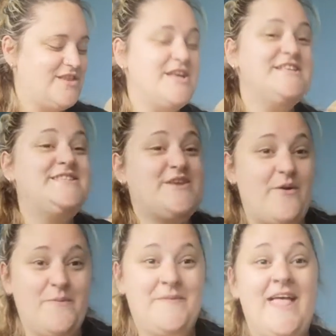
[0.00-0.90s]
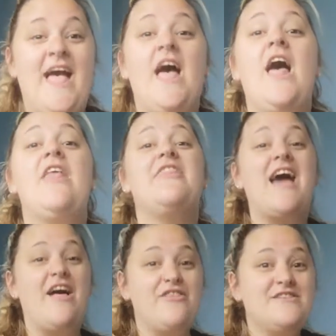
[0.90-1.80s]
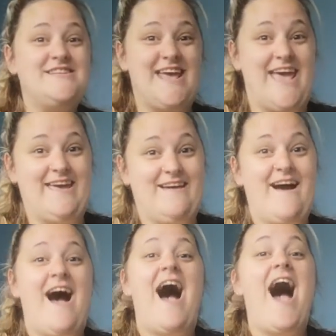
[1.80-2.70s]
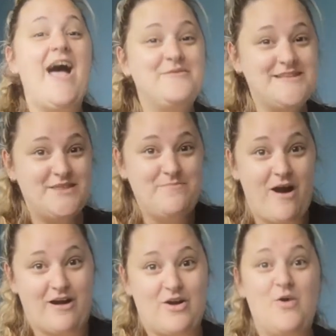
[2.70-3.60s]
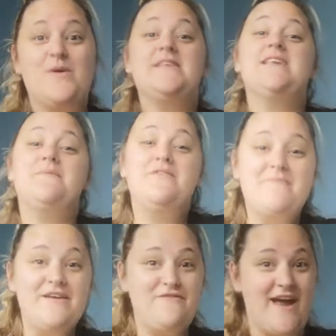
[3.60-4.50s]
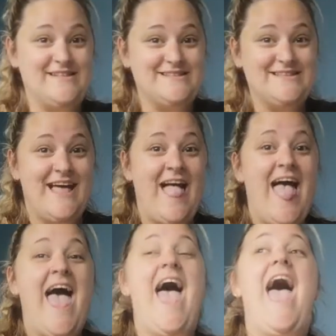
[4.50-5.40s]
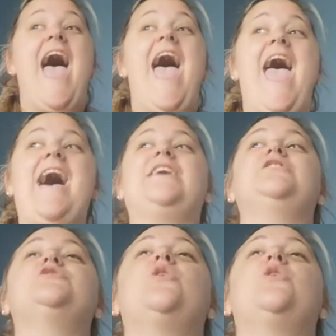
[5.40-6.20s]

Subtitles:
So, the other day, I was at the park with some of my friends, and